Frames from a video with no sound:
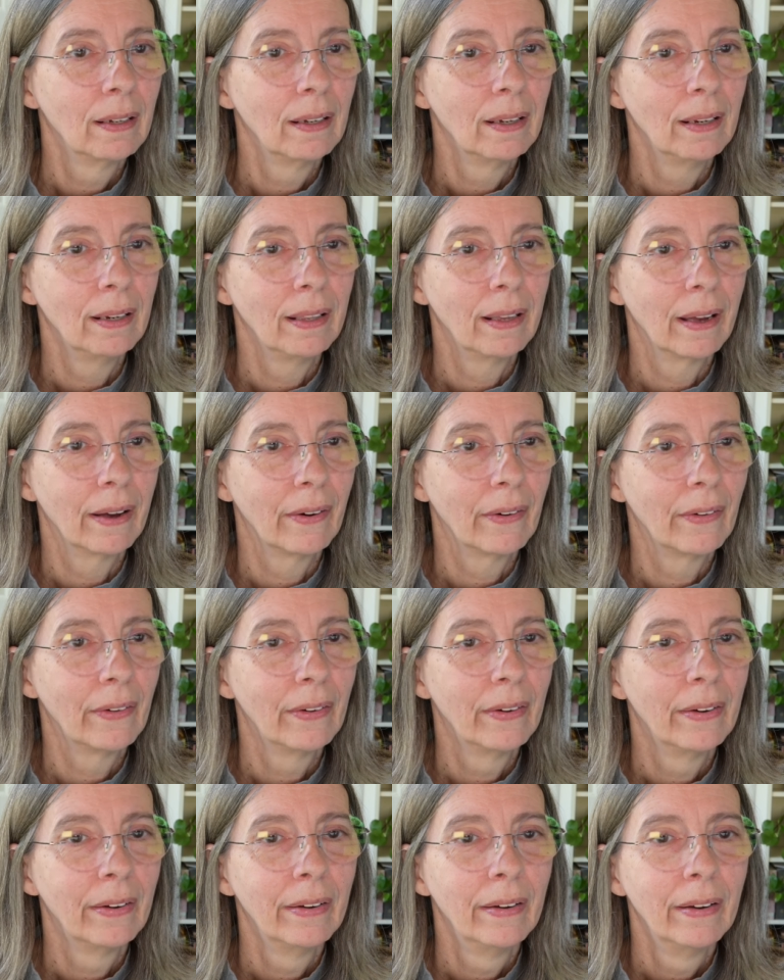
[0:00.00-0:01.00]
Anyhow.
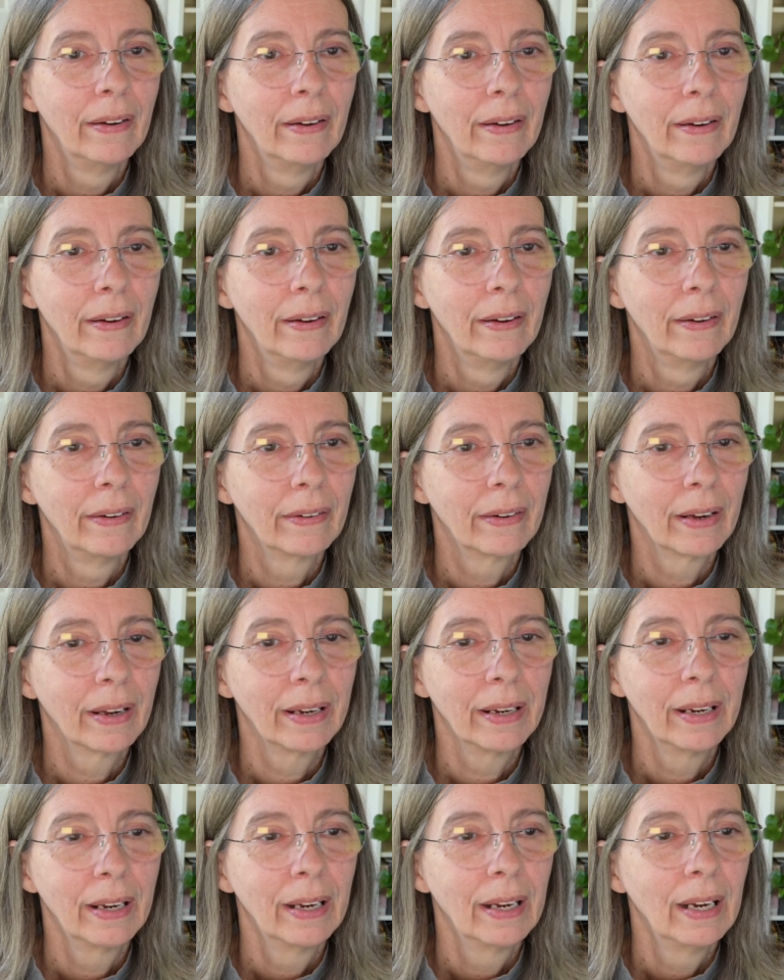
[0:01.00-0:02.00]

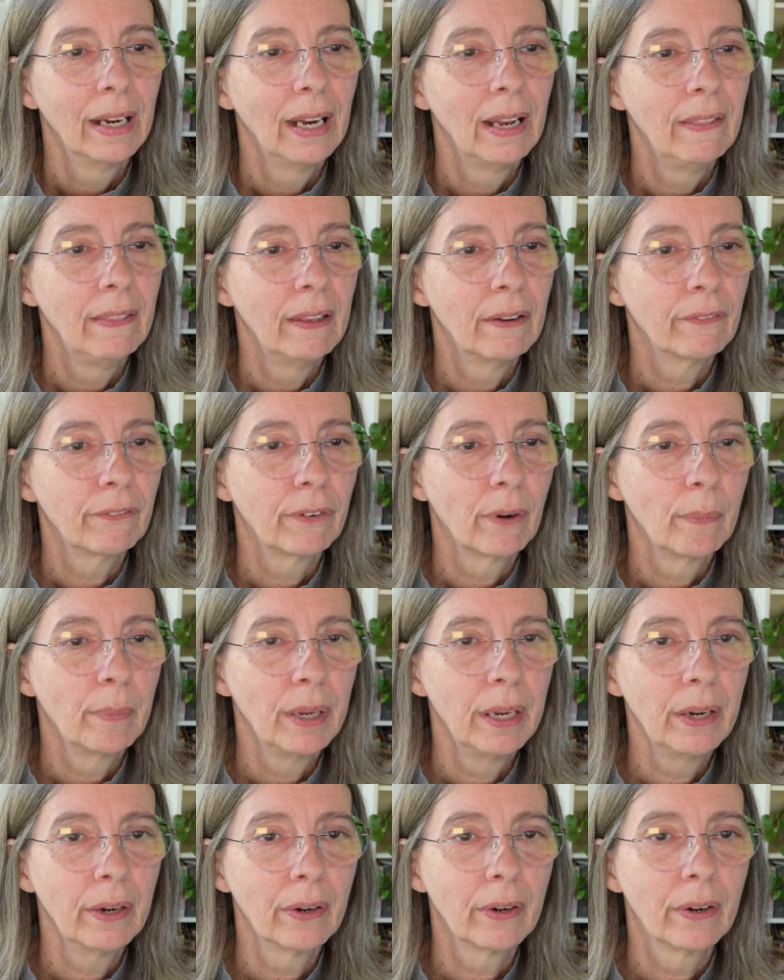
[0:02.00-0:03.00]
Okay, and then from
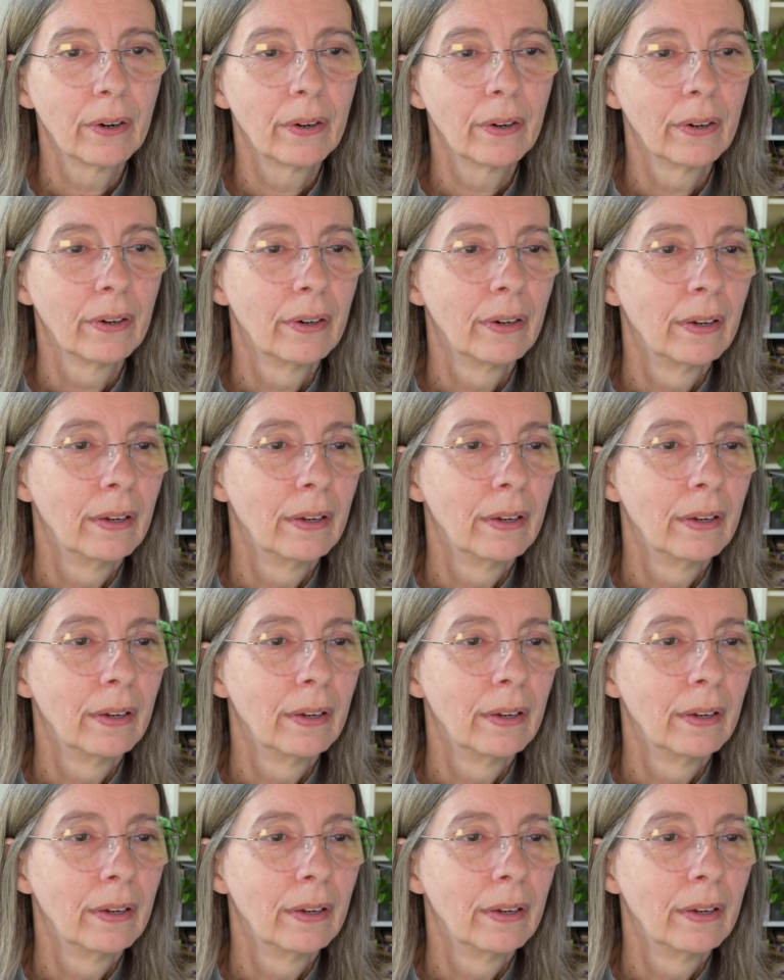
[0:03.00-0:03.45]
here,